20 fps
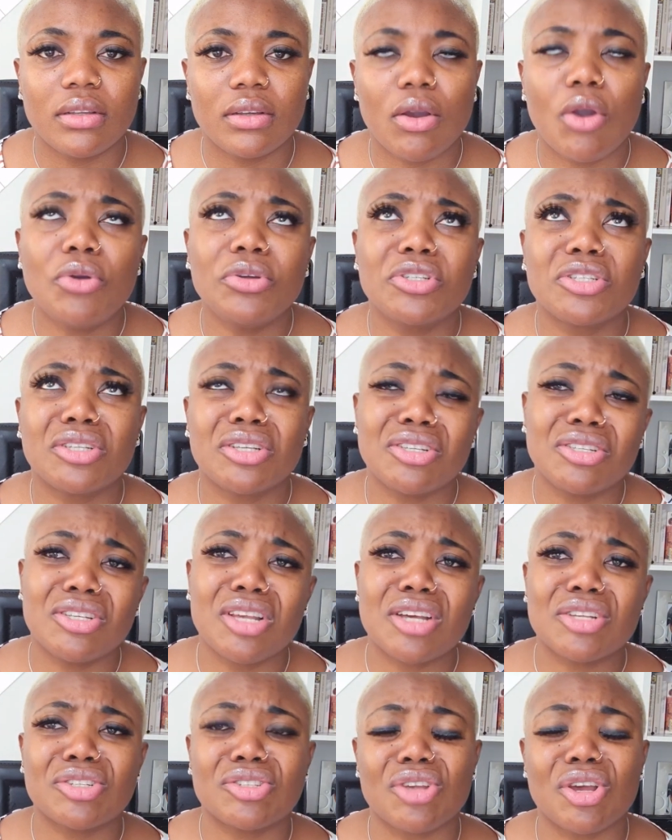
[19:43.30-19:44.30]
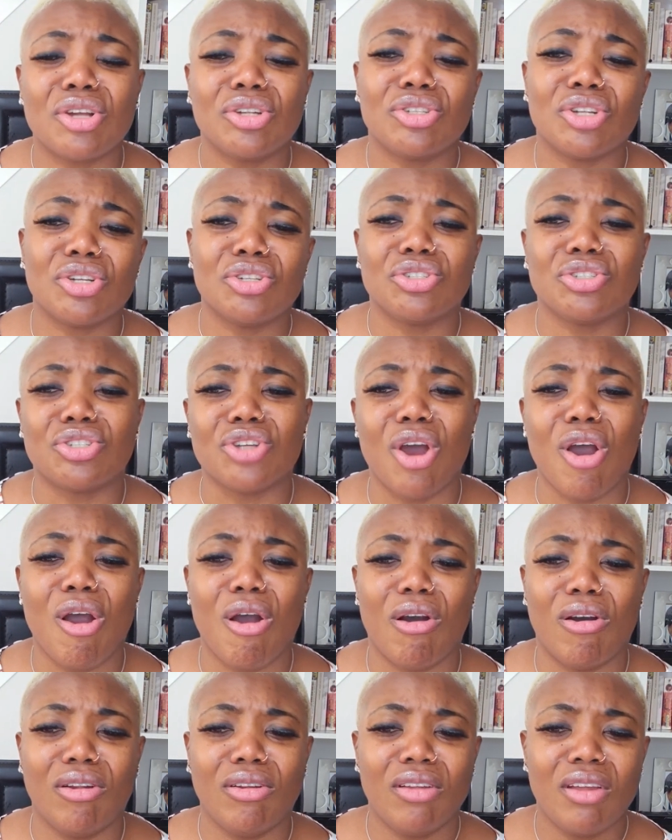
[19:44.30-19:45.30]
Oh, it's easier said than
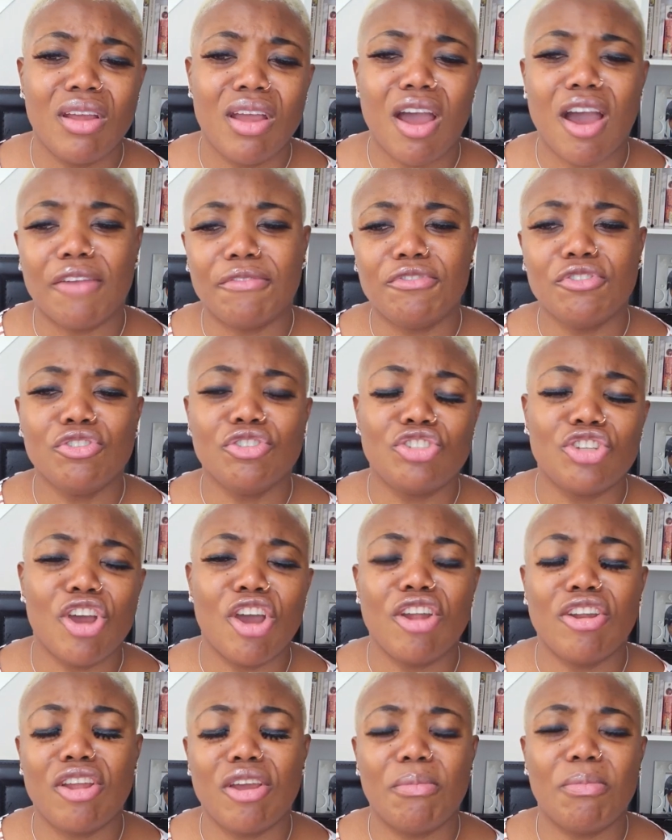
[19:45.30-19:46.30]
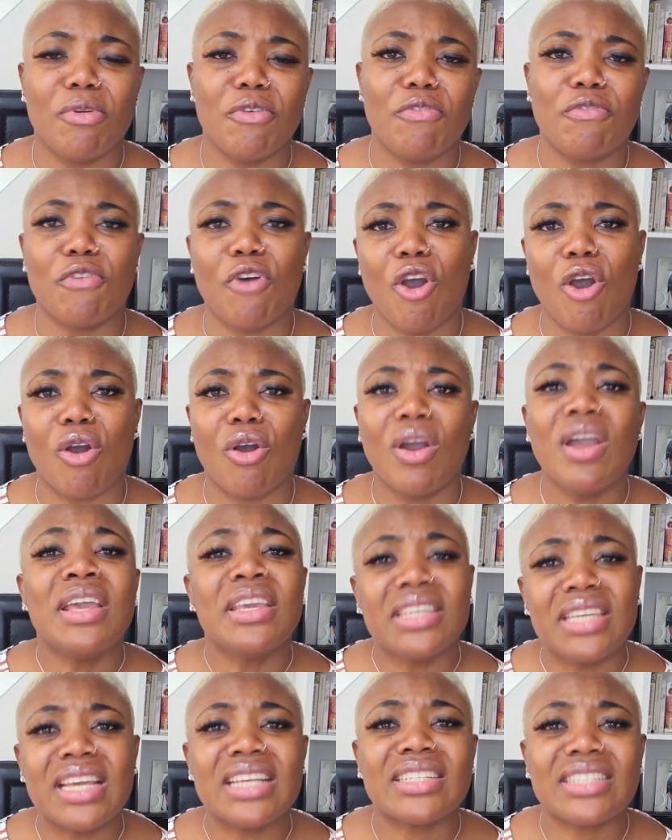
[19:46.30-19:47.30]
done. Have you done it before?
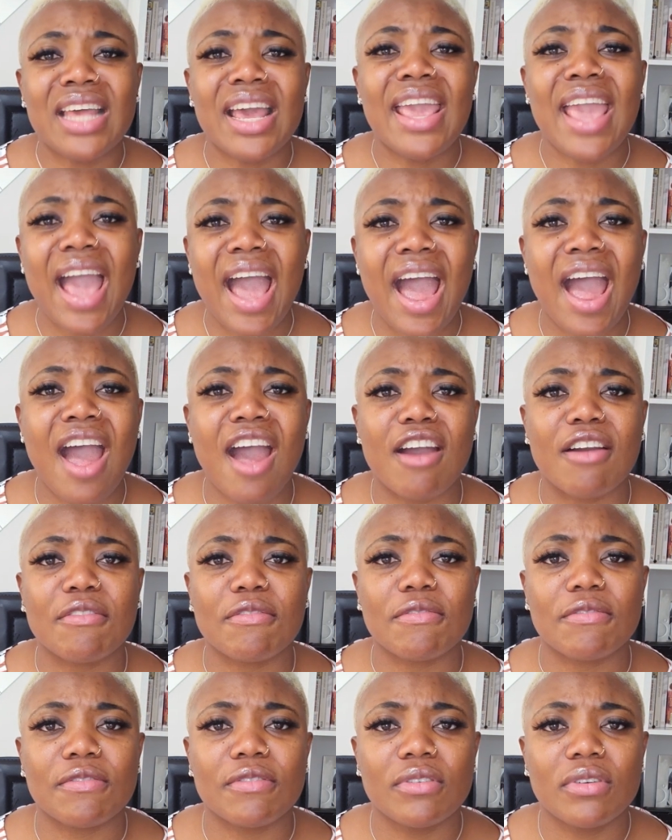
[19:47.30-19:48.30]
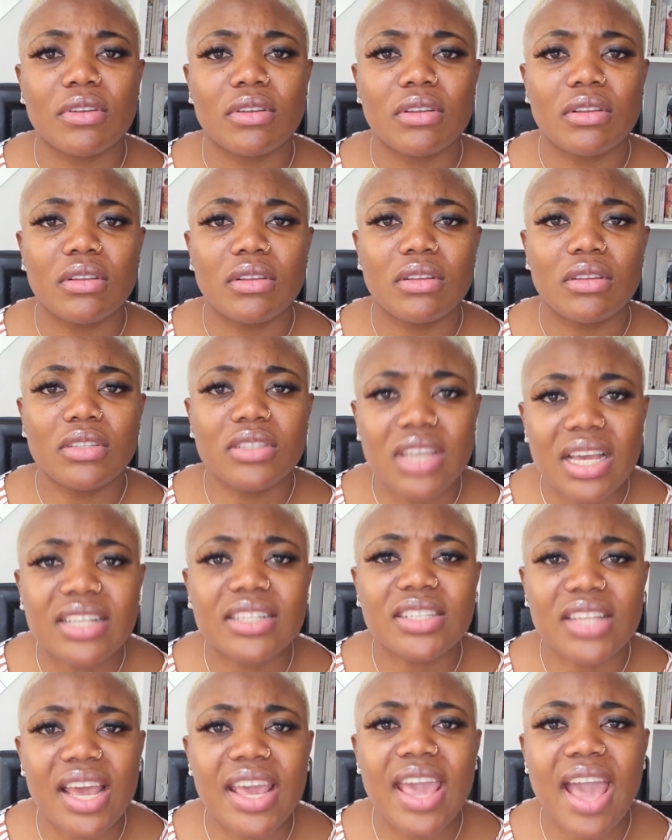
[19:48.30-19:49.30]
Yes, I have. Yes,
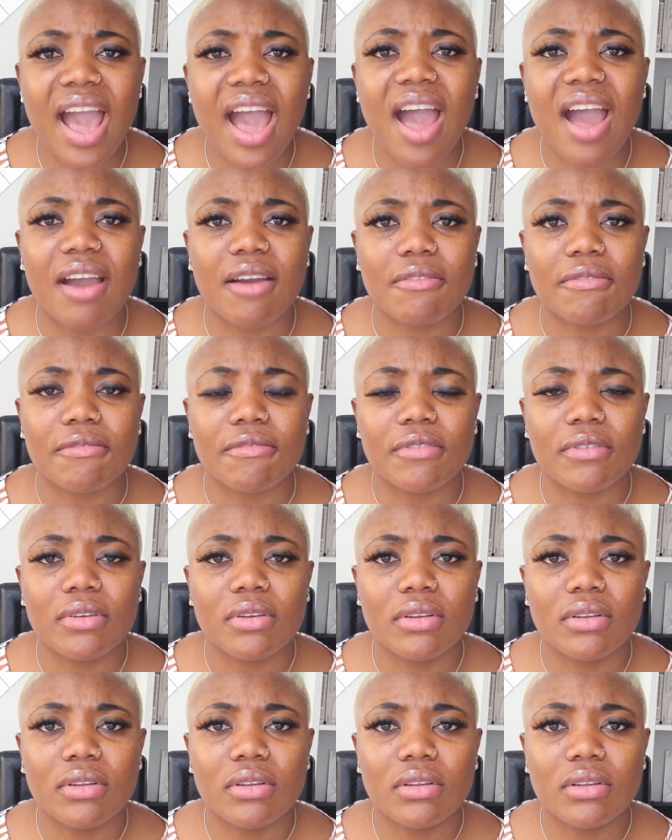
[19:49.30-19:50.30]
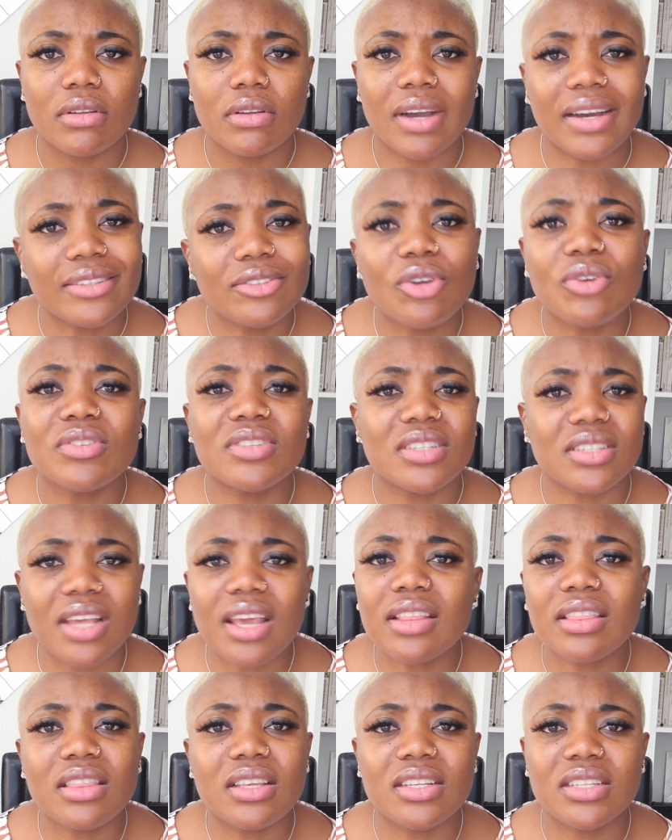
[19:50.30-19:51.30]
I have. I don't
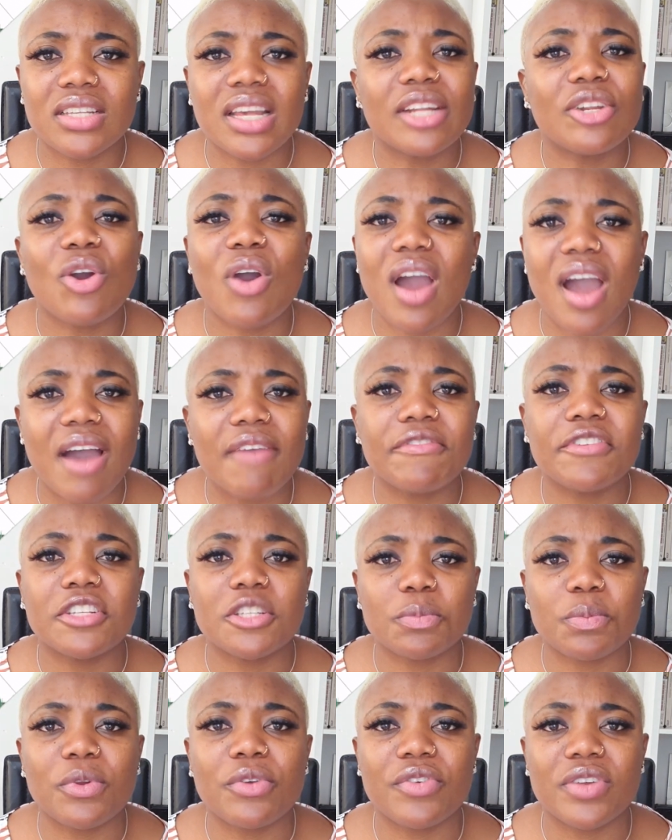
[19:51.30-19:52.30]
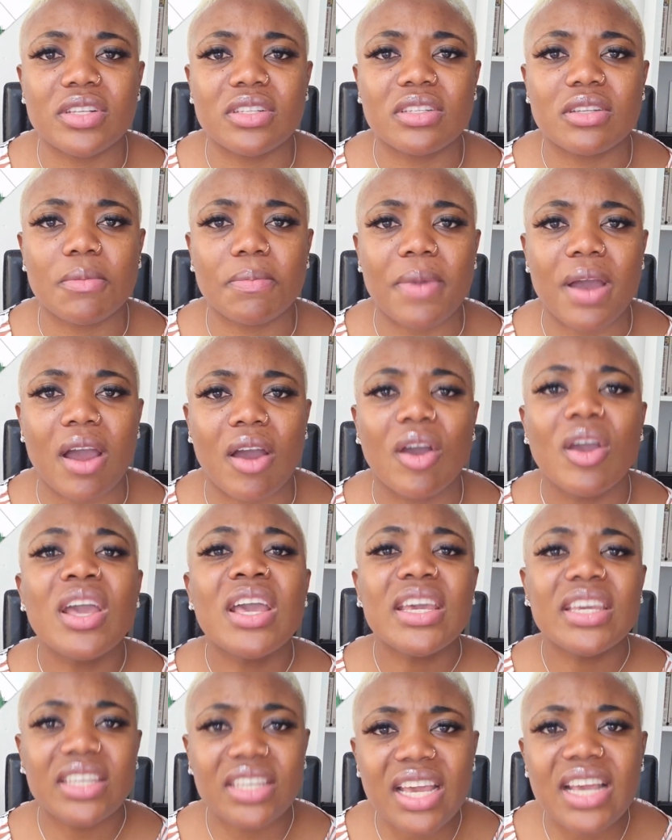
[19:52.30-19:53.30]
say things I don't have experience about.
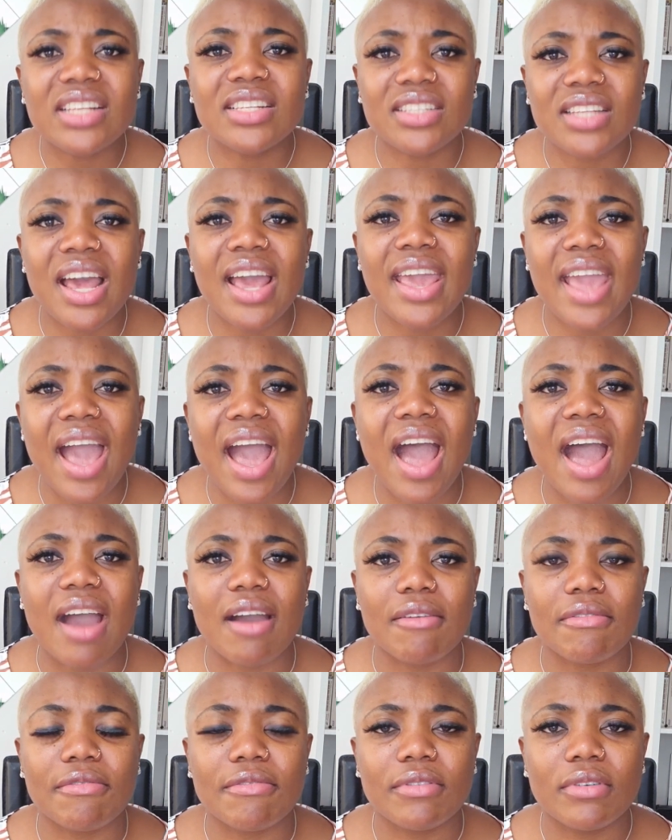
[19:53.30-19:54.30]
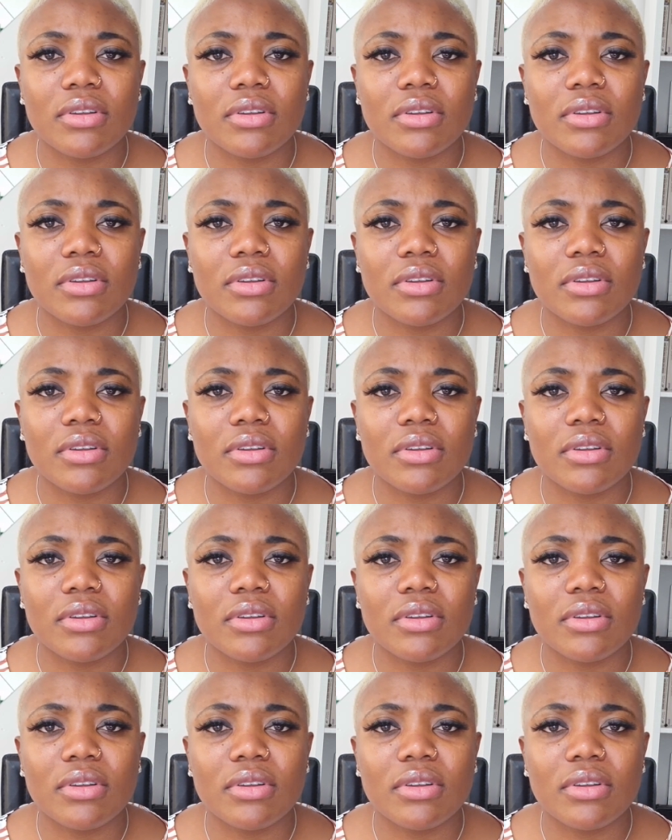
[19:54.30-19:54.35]
Yes, I have.